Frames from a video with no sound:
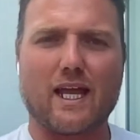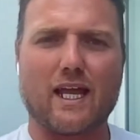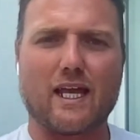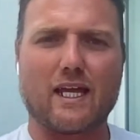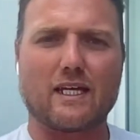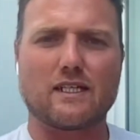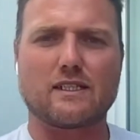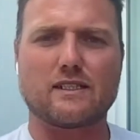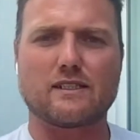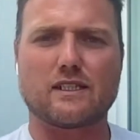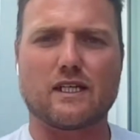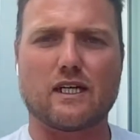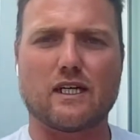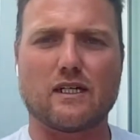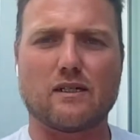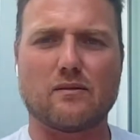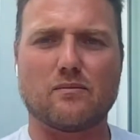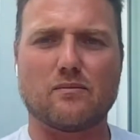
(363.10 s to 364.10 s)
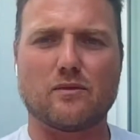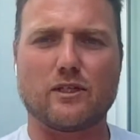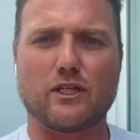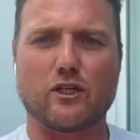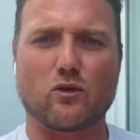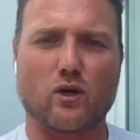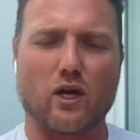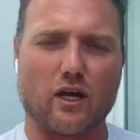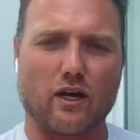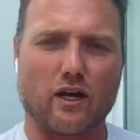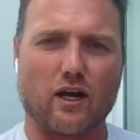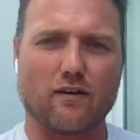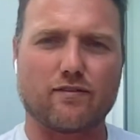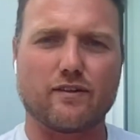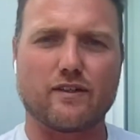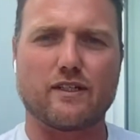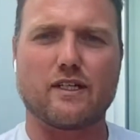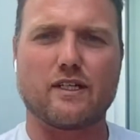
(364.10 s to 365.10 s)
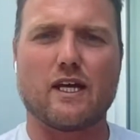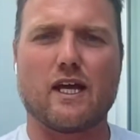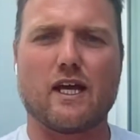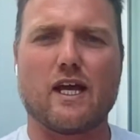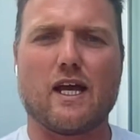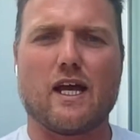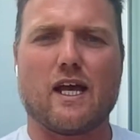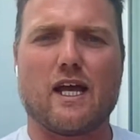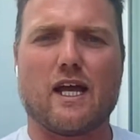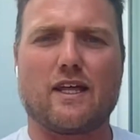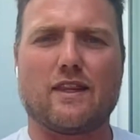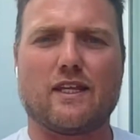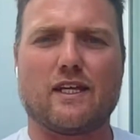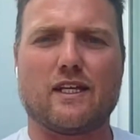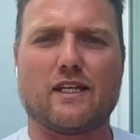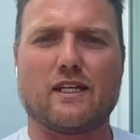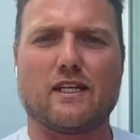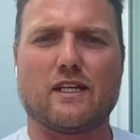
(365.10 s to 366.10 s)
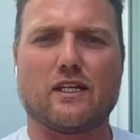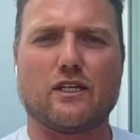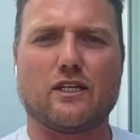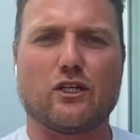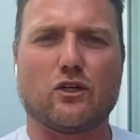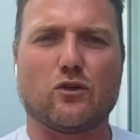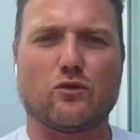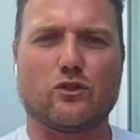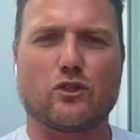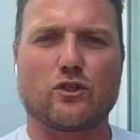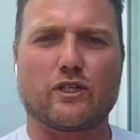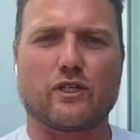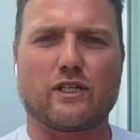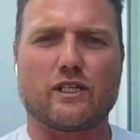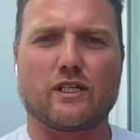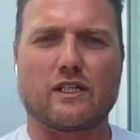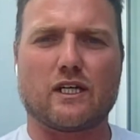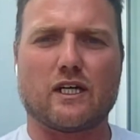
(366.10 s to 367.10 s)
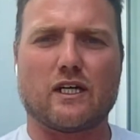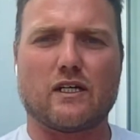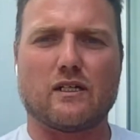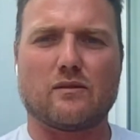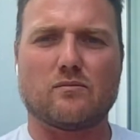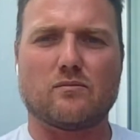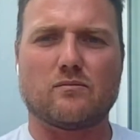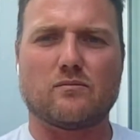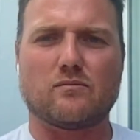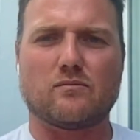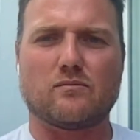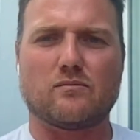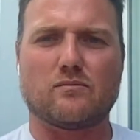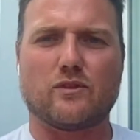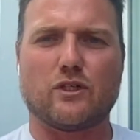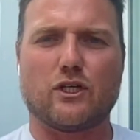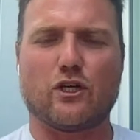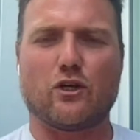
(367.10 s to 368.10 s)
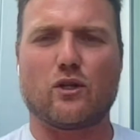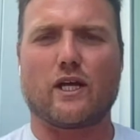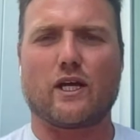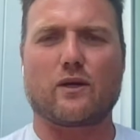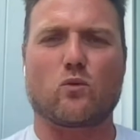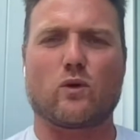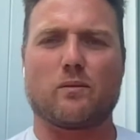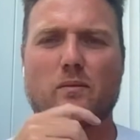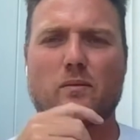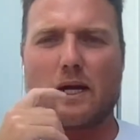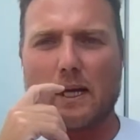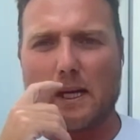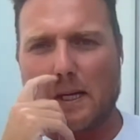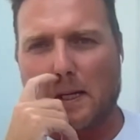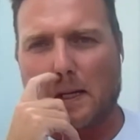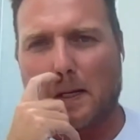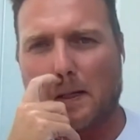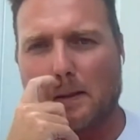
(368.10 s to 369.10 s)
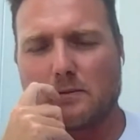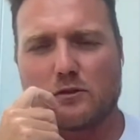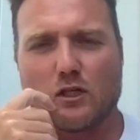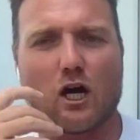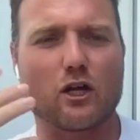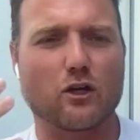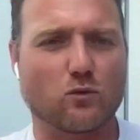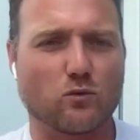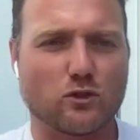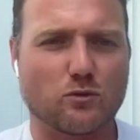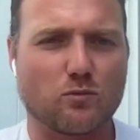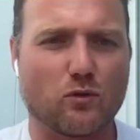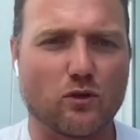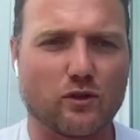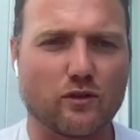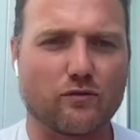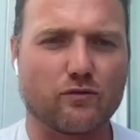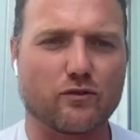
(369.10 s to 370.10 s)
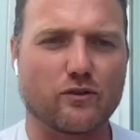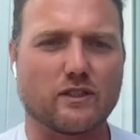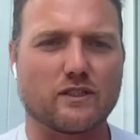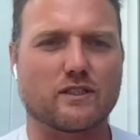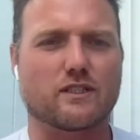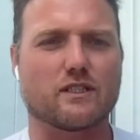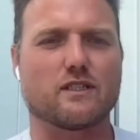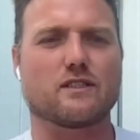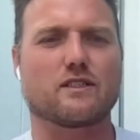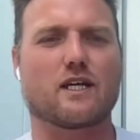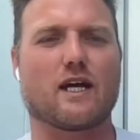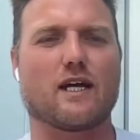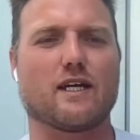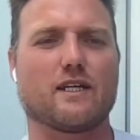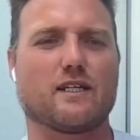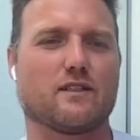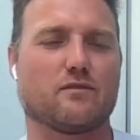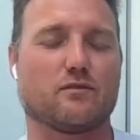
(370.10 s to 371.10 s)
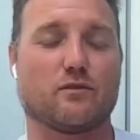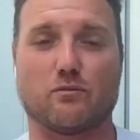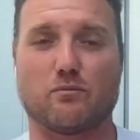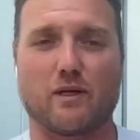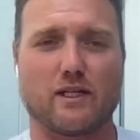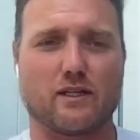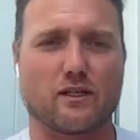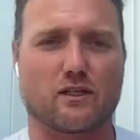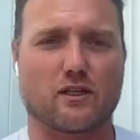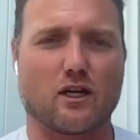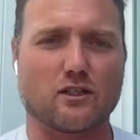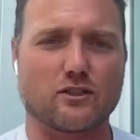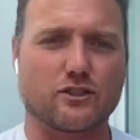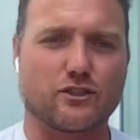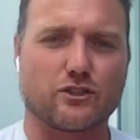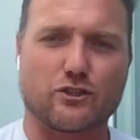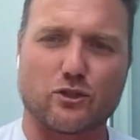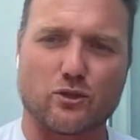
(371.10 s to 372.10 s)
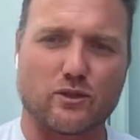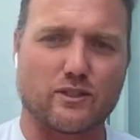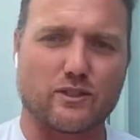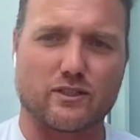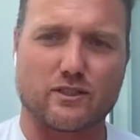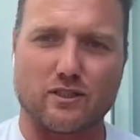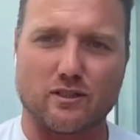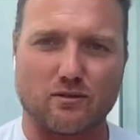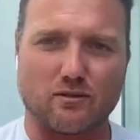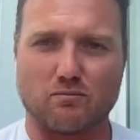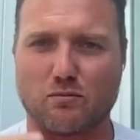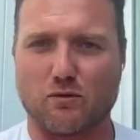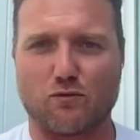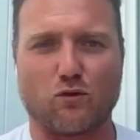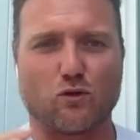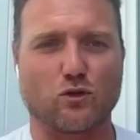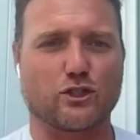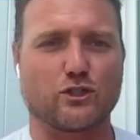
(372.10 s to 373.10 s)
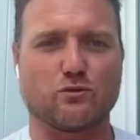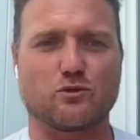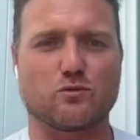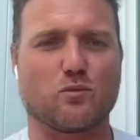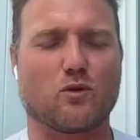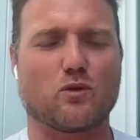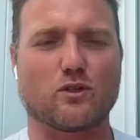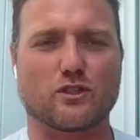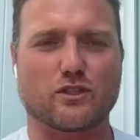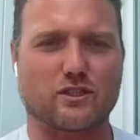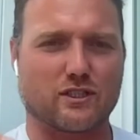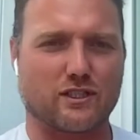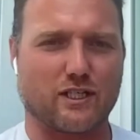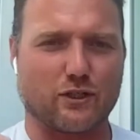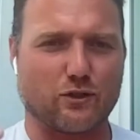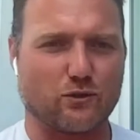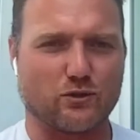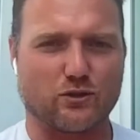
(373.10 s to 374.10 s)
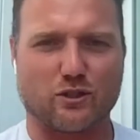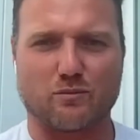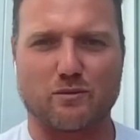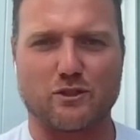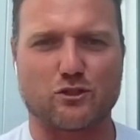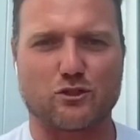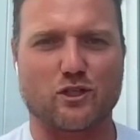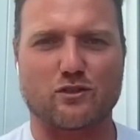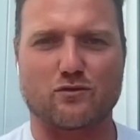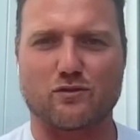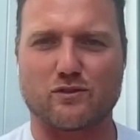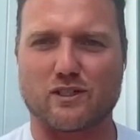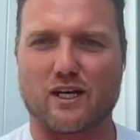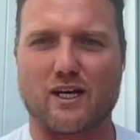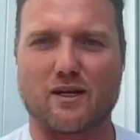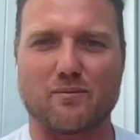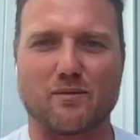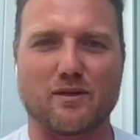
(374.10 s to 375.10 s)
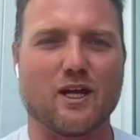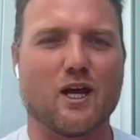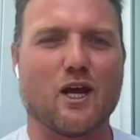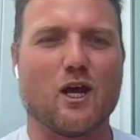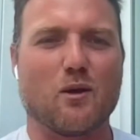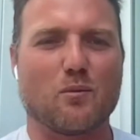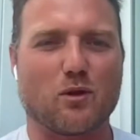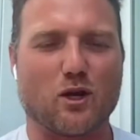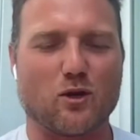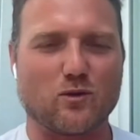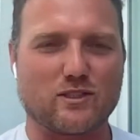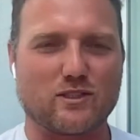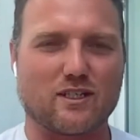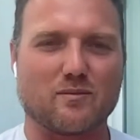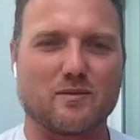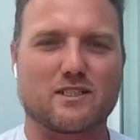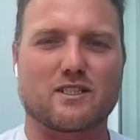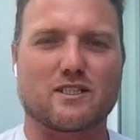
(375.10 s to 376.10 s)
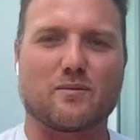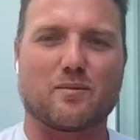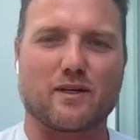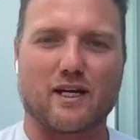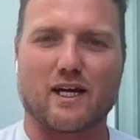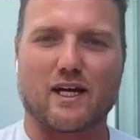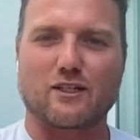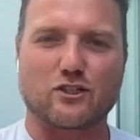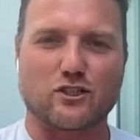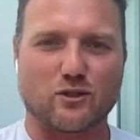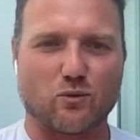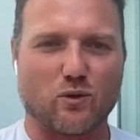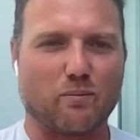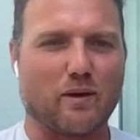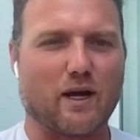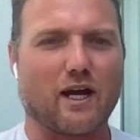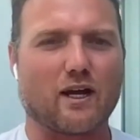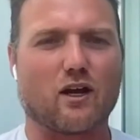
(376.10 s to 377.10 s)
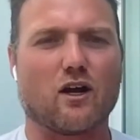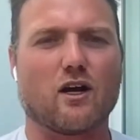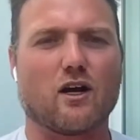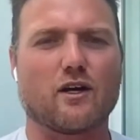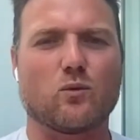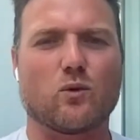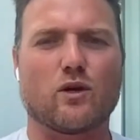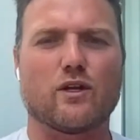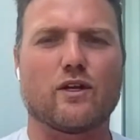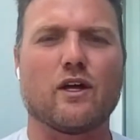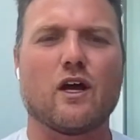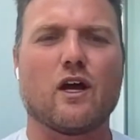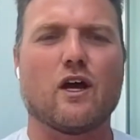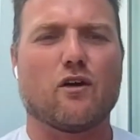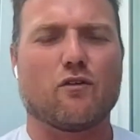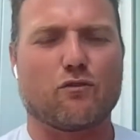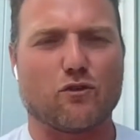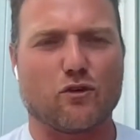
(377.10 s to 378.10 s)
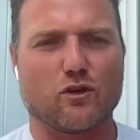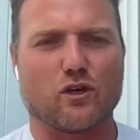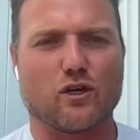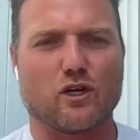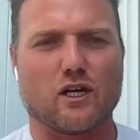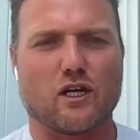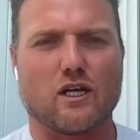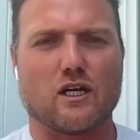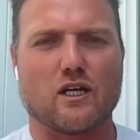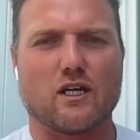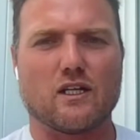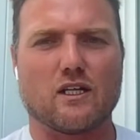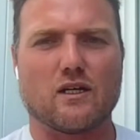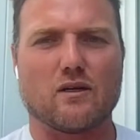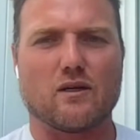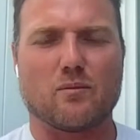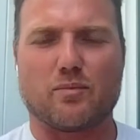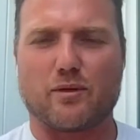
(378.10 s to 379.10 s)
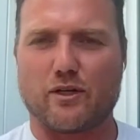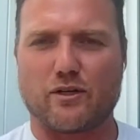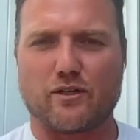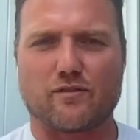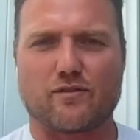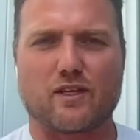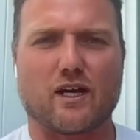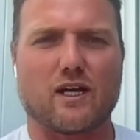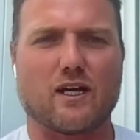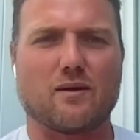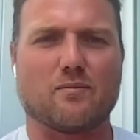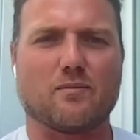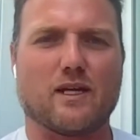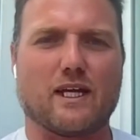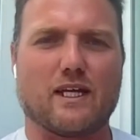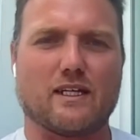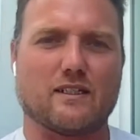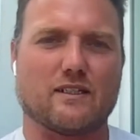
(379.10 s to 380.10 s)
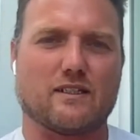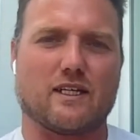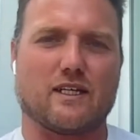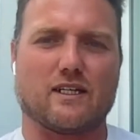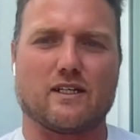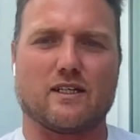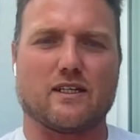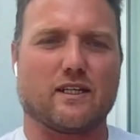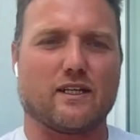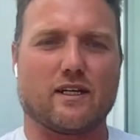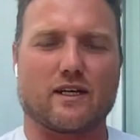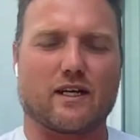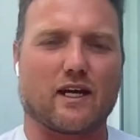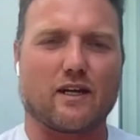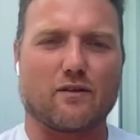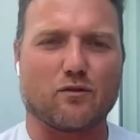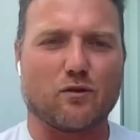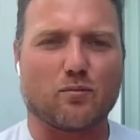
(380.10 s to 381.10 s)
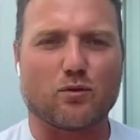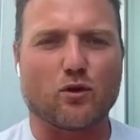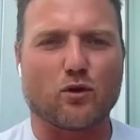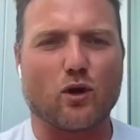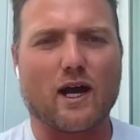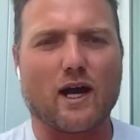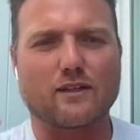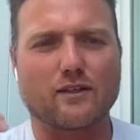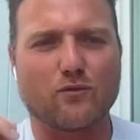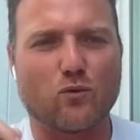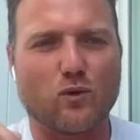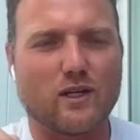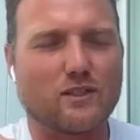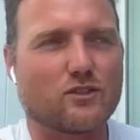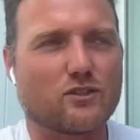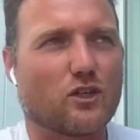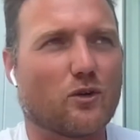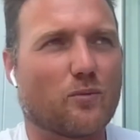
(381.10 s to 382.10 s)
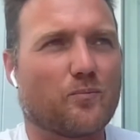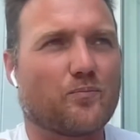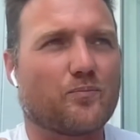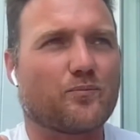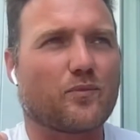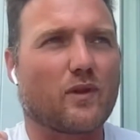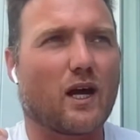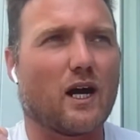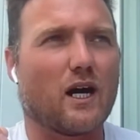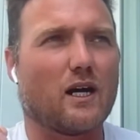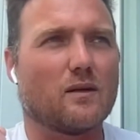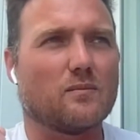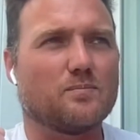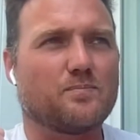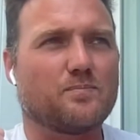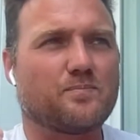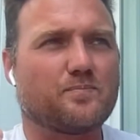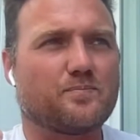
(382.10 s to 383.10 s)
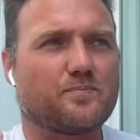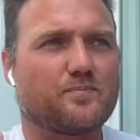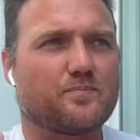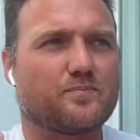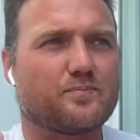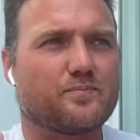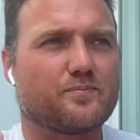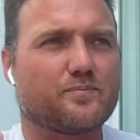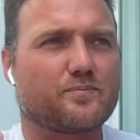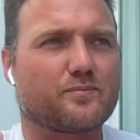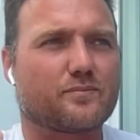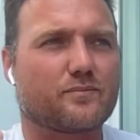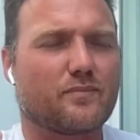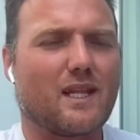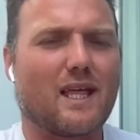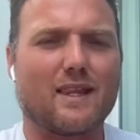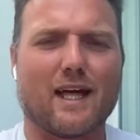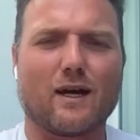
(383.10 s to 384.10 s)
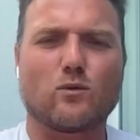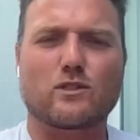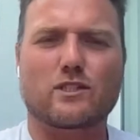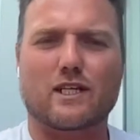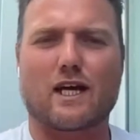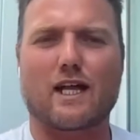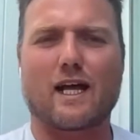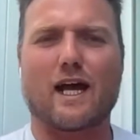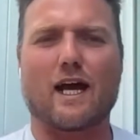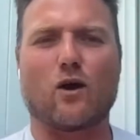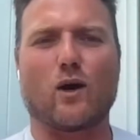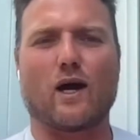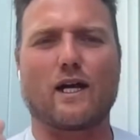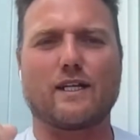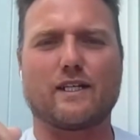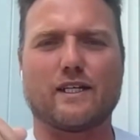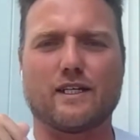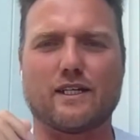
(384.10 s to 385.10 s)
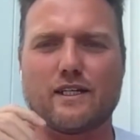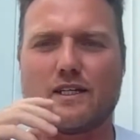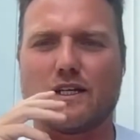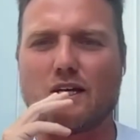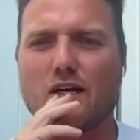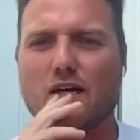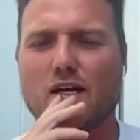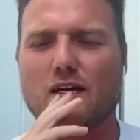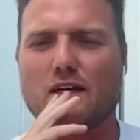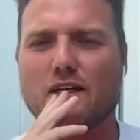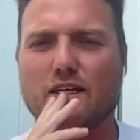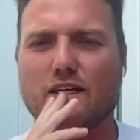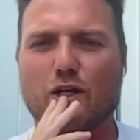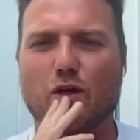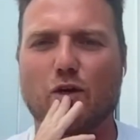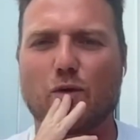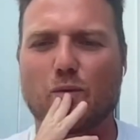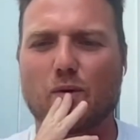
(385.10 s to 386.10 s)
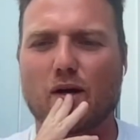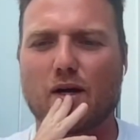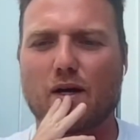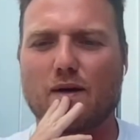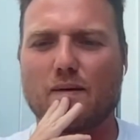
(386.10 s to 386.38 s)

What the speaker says: and, you know, got off it. And then, you know, during, you know, like when my daughter was born, for instance, I made the conscious choice to, before she was born, just cause I knew it was going to be a stressful time and probably wasn't going to be sleeping. I actually went back on one for a period of time and in a kind of a proactive way. So, that was kind of how I did, you know,